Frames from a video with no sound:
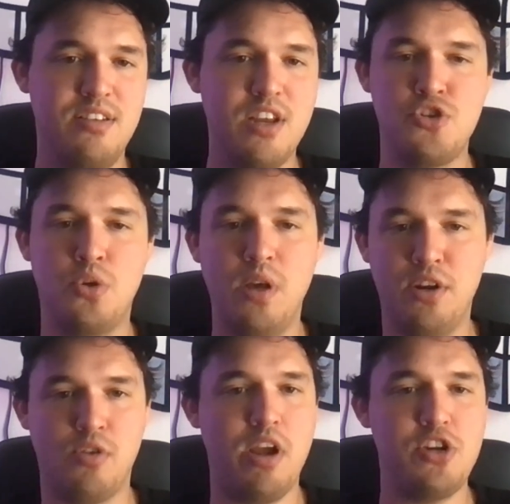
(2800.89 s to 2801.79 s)
digital
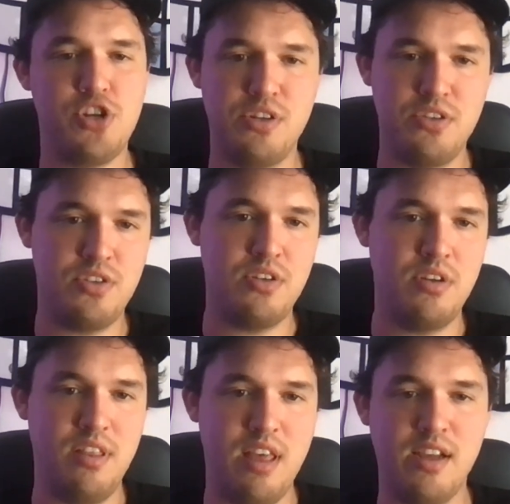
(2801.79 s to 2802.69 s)
integrations
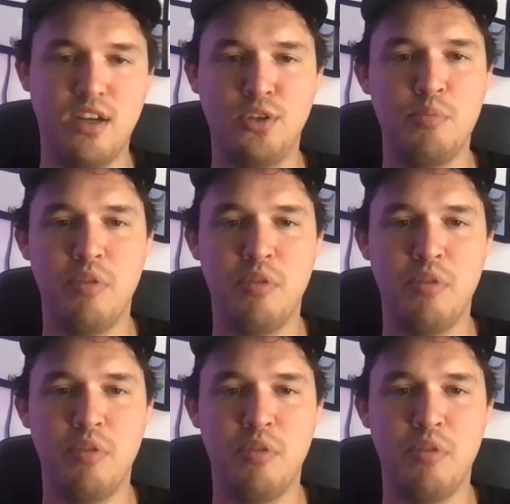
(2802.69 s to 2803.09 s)
that include